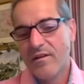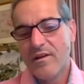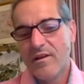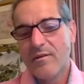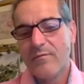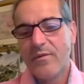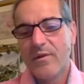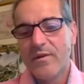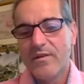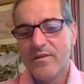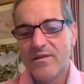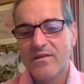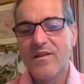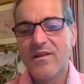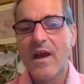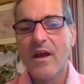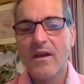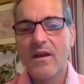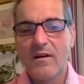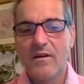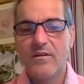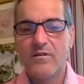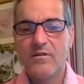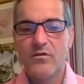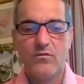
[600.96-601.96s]
If it's
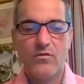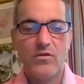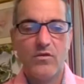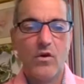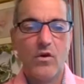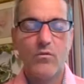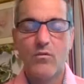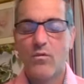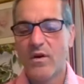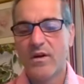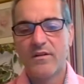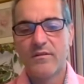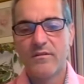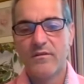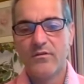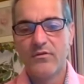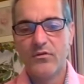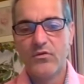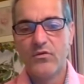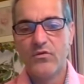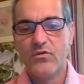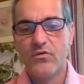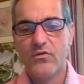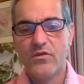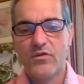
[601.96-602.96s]
data you don't want to
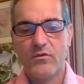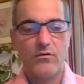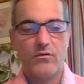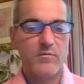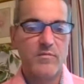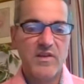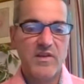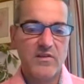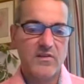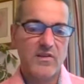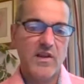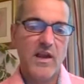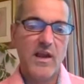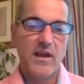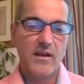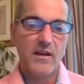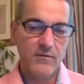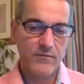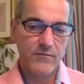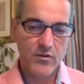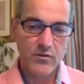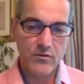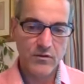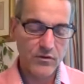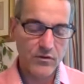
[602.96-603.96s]
lose, you would be sad
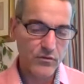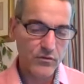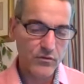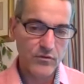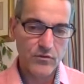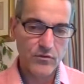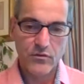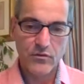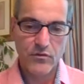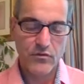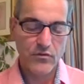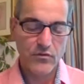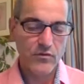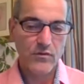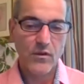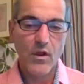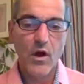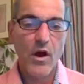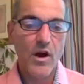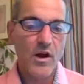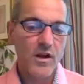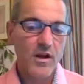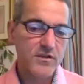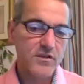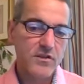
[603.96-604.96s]
if you
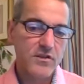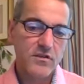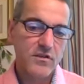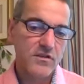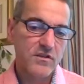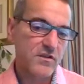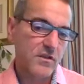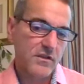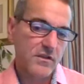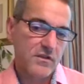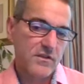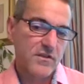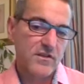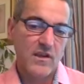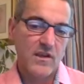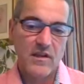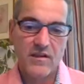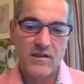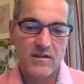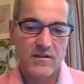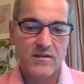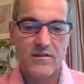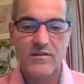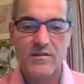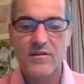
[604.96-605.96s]
lost. So let's say
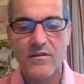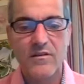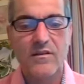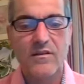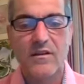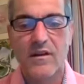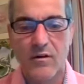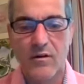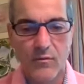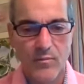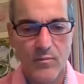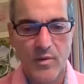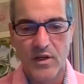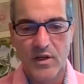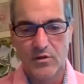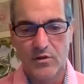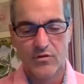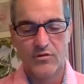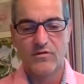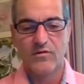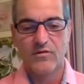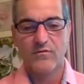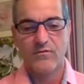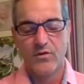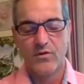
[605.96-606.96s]
it's,
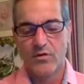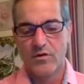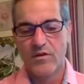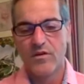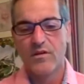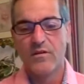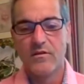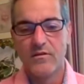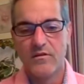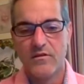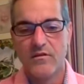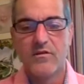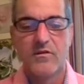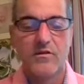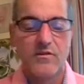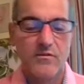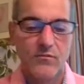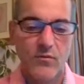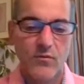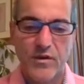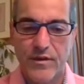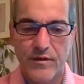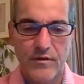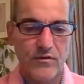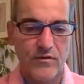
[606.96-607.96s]
pictures of your kids
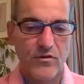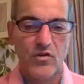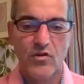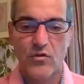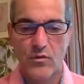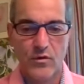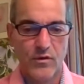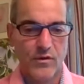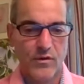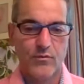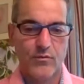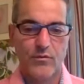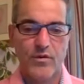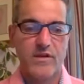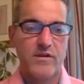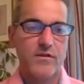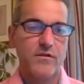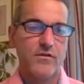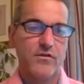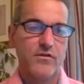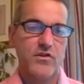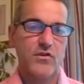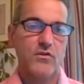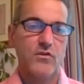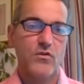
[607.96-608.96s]
when they're 2 or 3
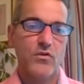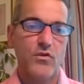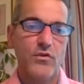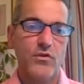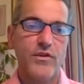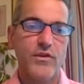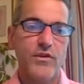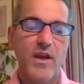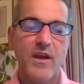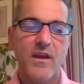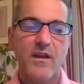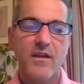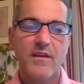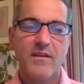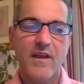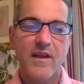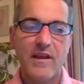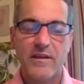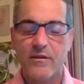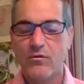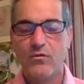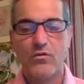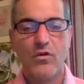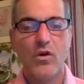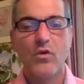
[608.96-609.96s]
years old that
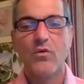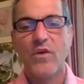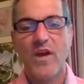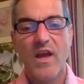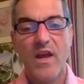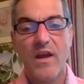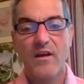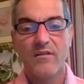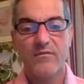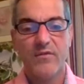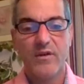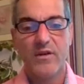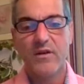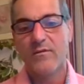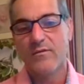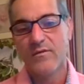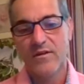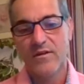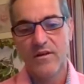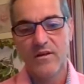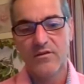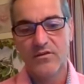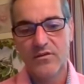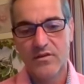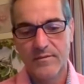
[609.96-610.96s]
you don't have anywhere
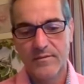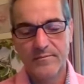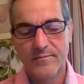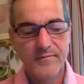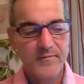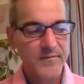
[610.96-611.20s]
else.